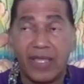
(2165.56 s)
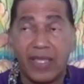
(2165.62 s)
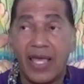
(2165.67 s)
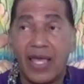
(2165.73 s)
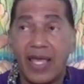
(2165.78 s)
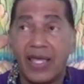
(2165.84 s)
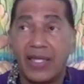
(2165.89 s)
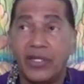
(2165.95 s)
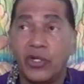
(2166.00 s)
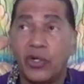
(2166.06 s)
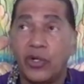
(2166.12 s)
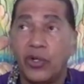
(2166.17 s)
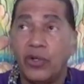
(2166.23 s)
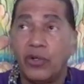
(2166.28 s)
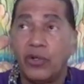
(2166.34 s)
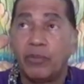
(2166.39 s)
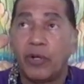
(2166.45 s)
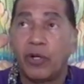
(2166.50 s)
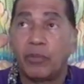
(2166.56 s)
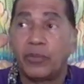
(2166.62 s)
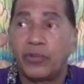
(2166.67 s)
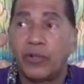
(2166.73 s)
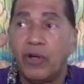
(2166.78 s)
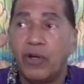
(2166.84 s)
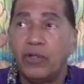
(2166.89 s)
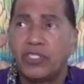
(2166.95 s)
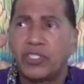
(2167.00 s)
And her
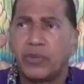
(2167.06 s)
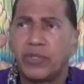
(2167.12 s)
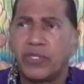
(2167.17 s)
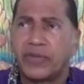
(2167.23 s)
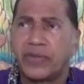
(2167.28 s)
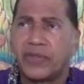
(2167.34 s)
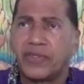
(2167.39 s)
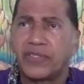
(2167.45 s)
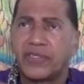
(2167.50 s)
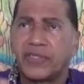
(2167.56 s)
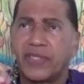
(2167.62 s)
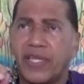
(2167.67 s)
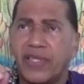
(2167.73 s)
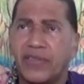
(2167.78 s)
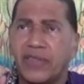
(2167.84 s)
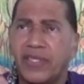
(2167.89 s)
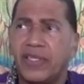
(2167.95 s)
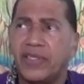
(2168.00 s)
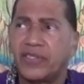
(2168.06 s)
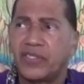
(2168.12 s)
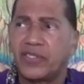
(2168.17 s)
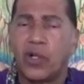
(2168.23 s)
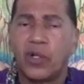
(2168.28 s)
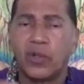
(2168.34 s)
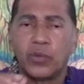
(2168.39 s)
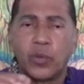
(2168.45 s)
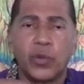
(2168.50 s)
approach with this, I think it's
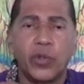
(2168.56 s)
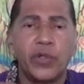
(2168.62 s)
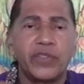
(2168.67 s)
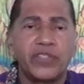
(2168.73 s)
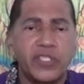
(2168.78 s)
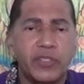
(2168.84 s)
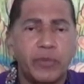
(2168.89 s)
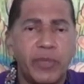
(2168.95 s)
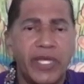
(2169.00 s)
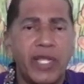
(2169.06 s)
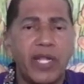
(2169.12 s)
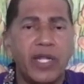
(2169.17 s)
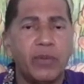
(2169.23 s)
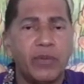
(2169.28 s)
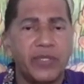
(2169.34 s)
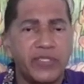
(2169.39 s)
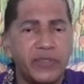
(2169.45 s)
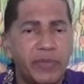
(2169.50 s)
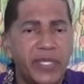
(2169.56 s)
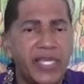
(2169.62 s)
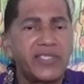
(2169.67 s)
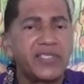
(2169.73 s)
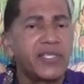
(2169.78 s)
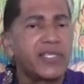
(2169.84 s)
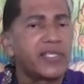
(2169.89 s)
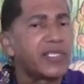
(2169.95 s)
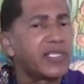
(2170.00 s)
called Word Spell, was
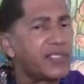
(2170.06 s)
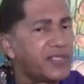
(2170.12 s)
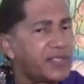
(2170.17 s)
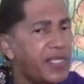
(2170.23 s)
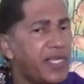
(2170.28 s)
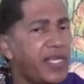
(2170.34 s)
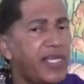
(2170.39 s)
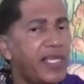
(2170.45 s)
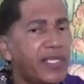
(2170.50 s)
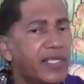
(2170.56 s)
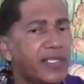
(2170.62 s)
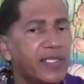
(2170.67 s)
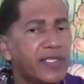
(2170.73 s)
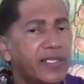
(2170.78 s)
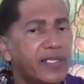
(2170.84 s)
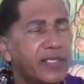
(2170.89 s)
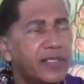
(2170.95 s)
basically saying,